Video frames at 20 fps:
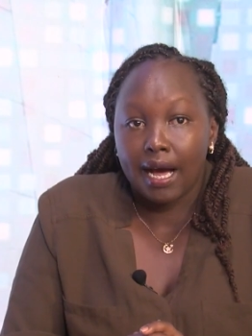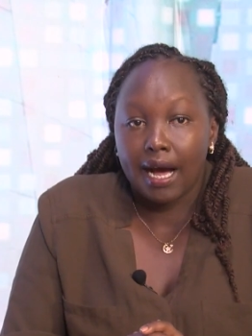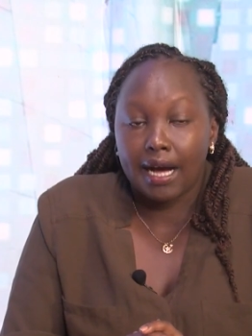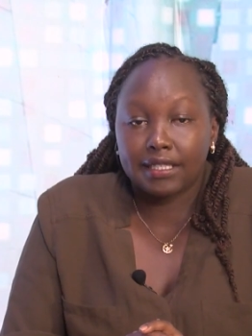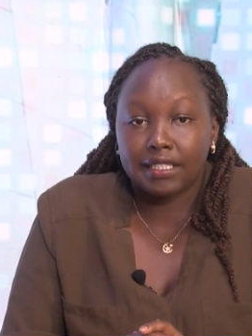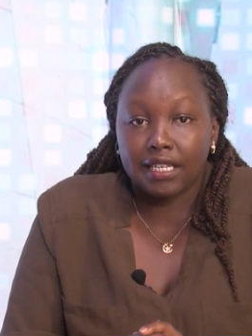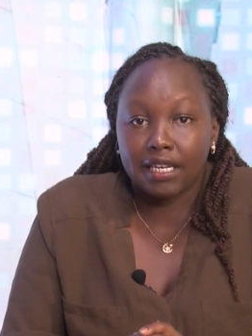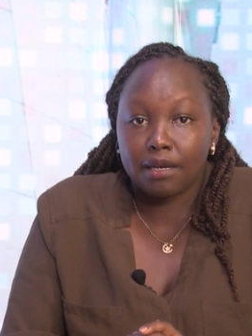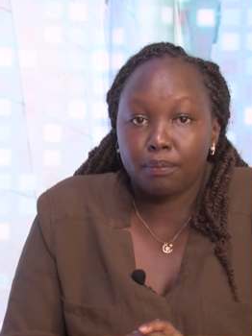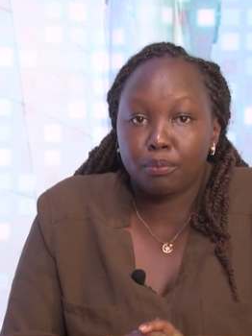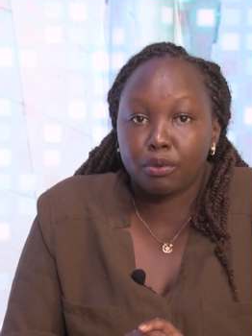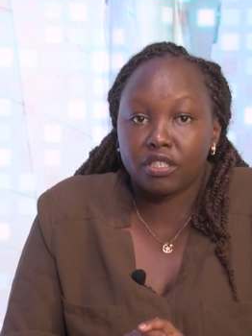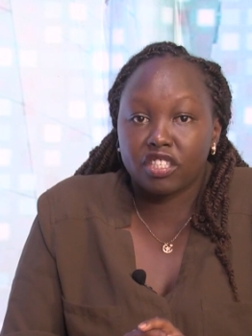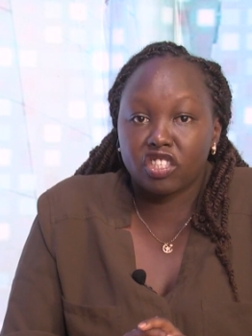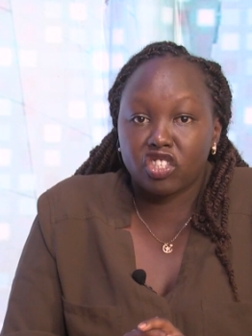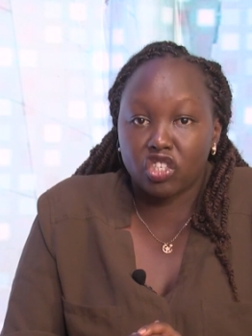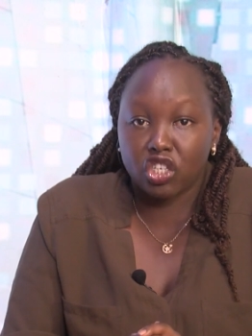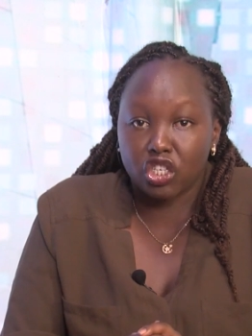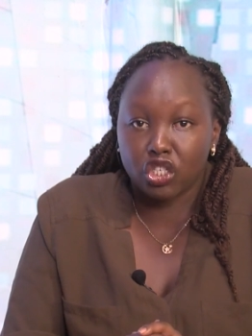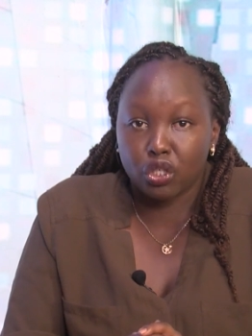A teleport
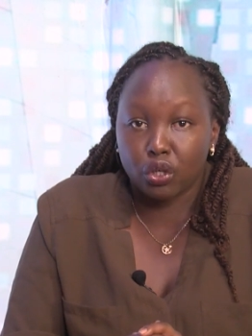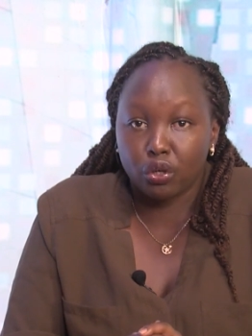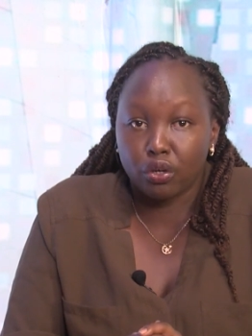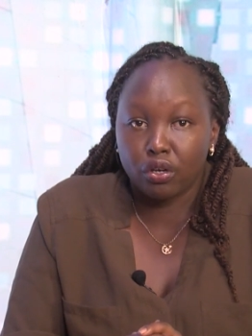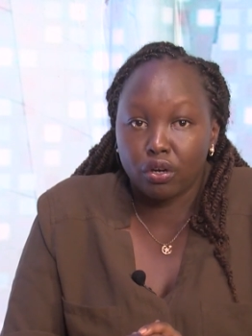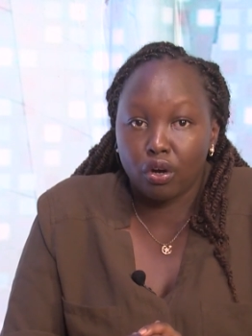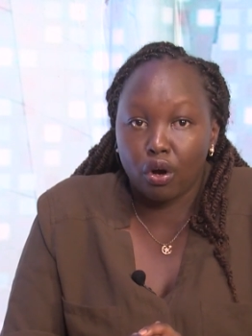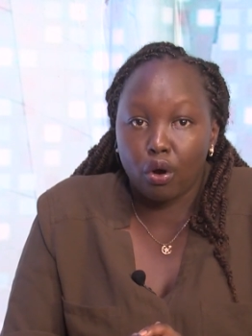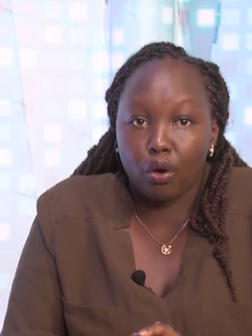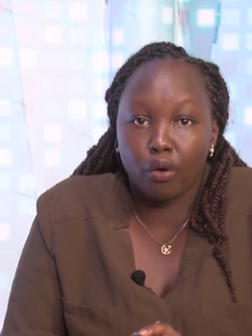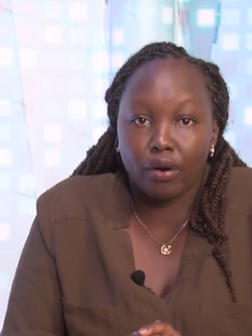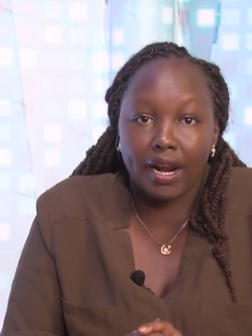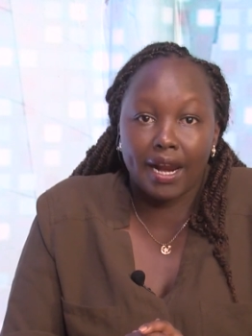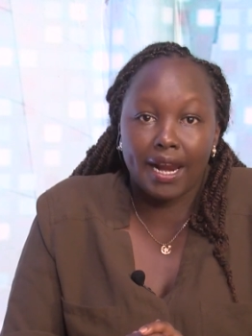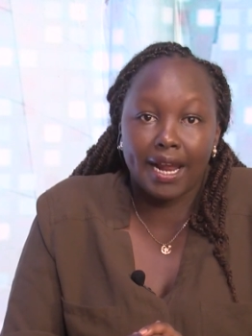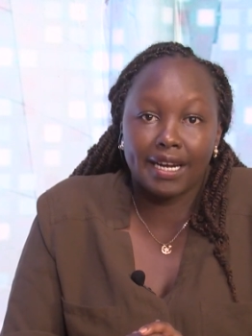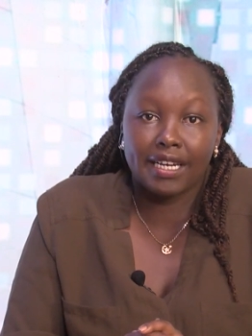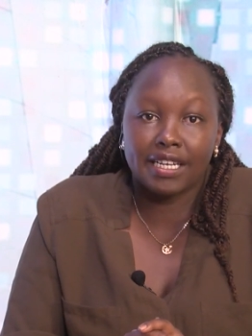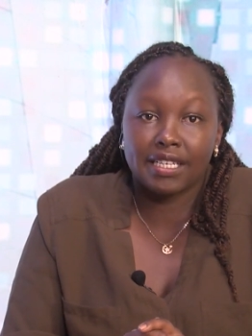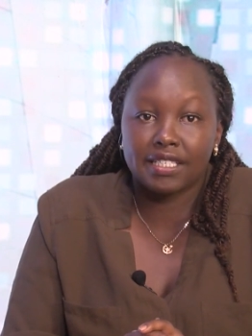station or a
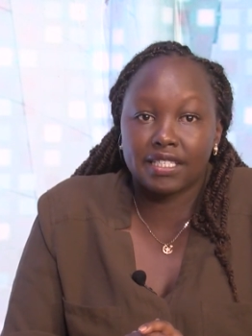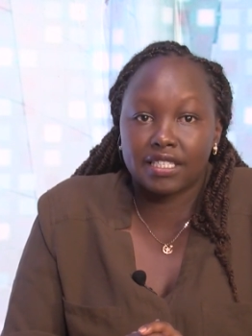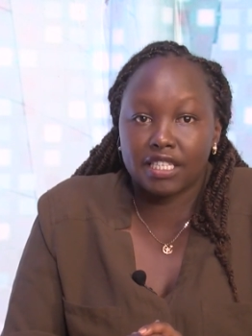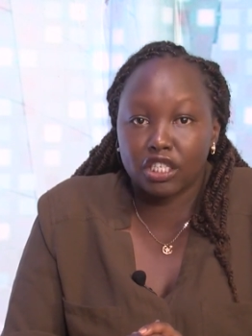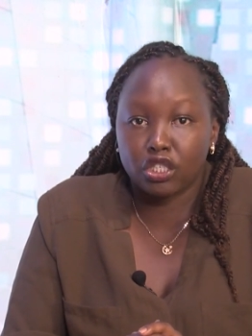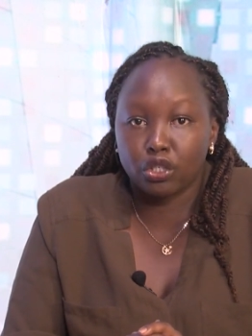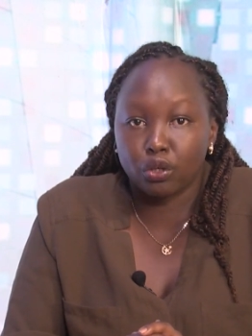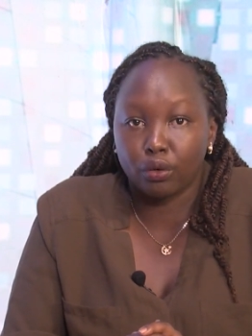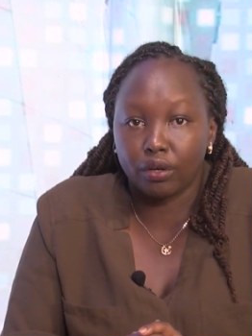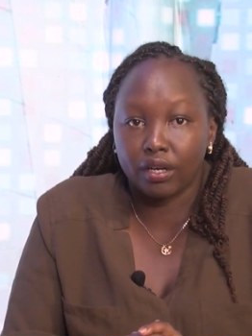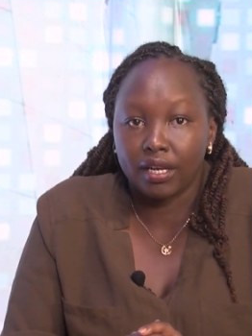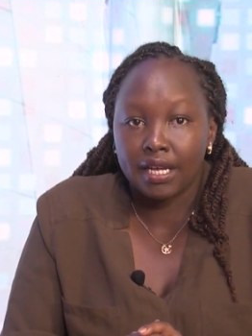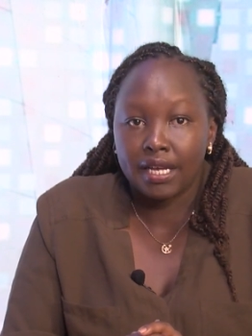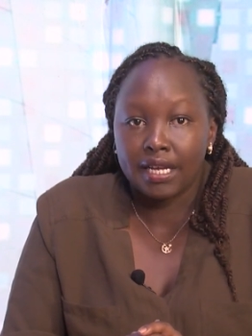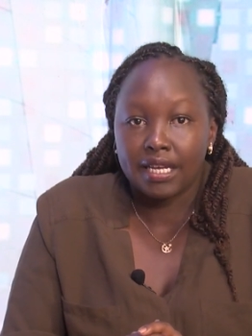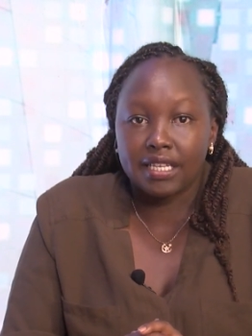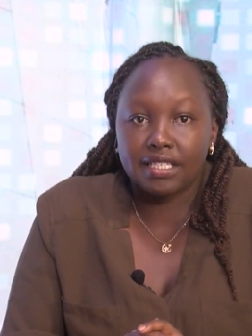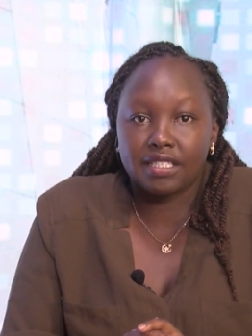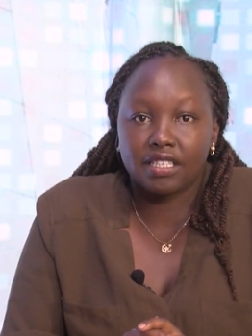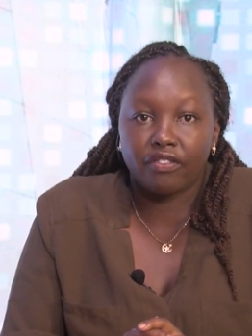landing station
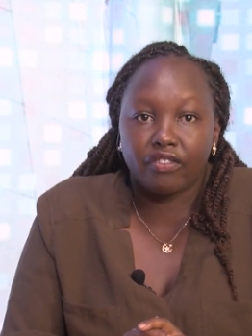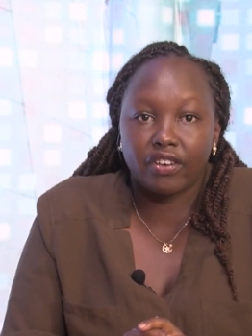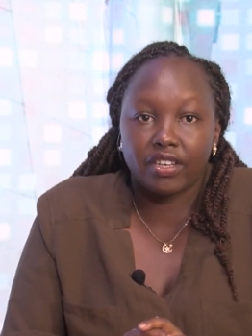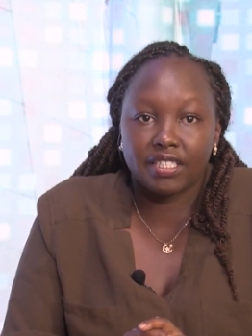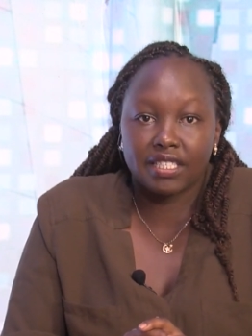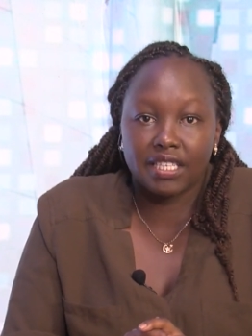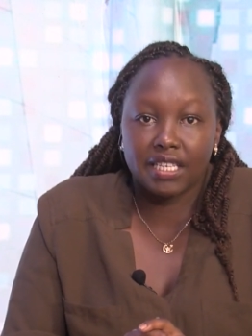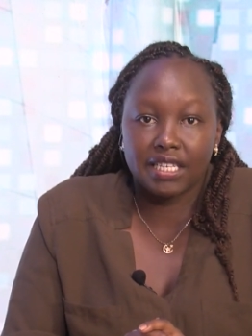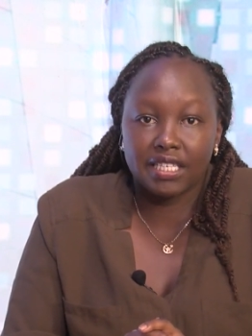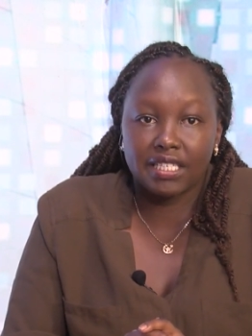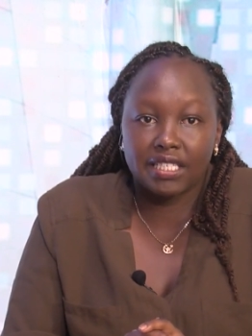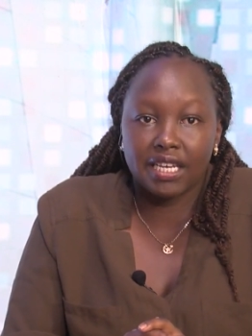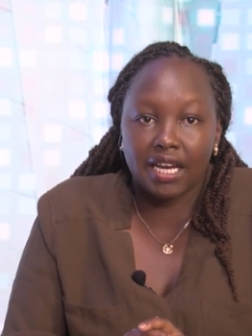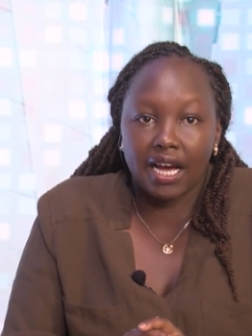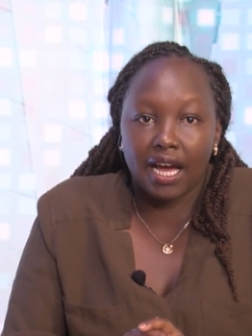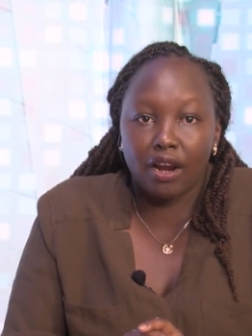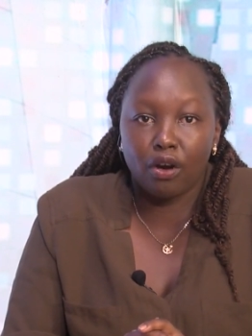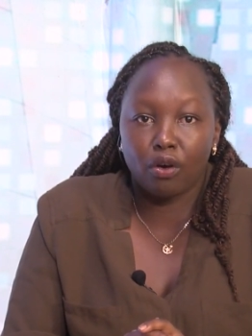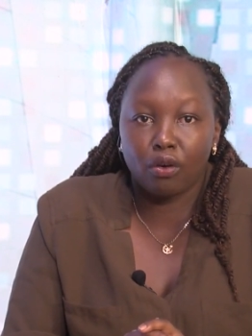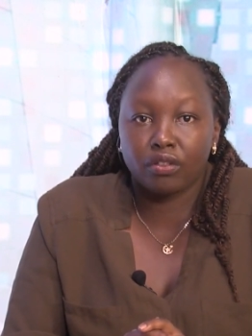is a facility
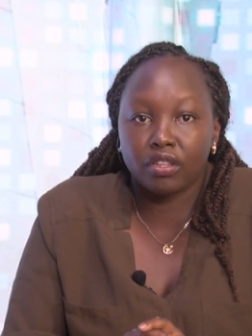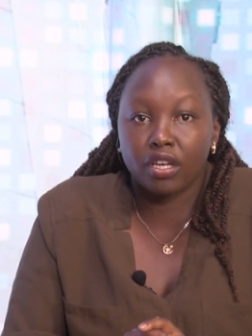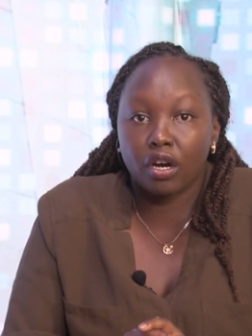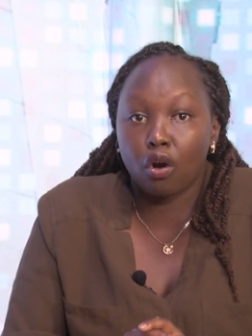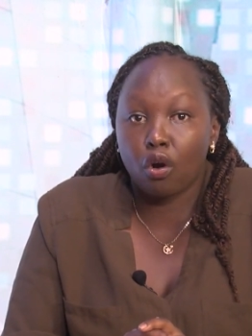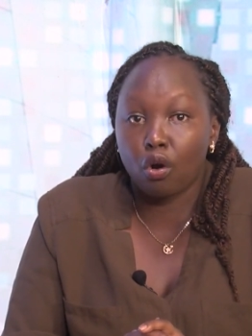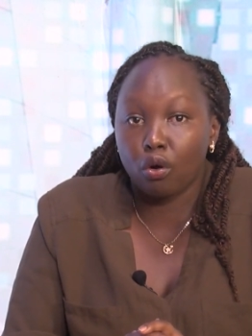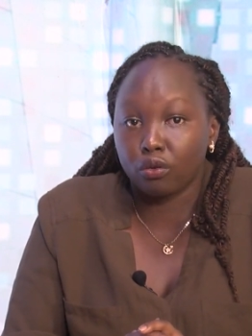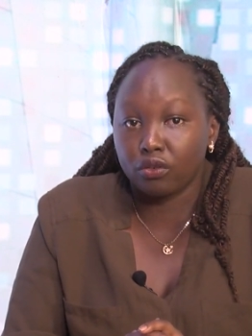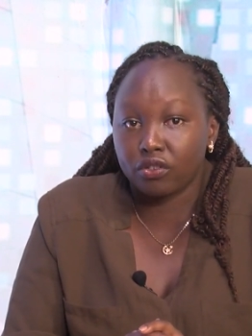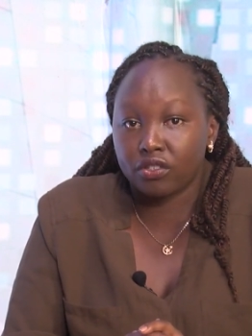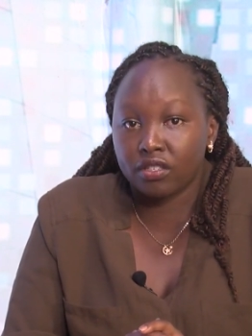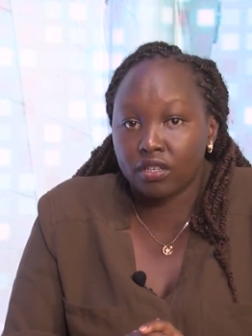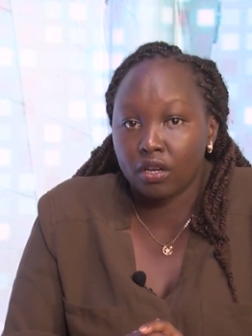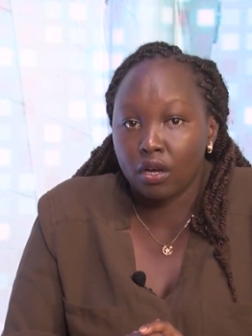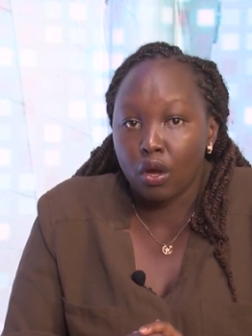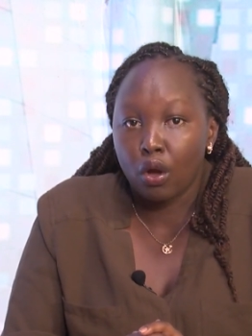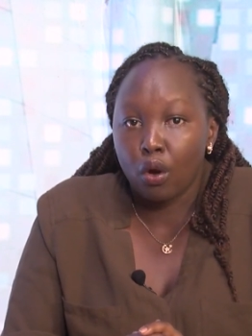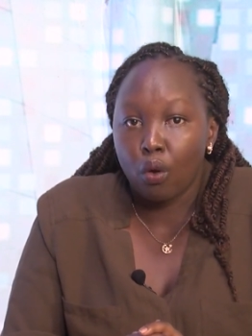along the coast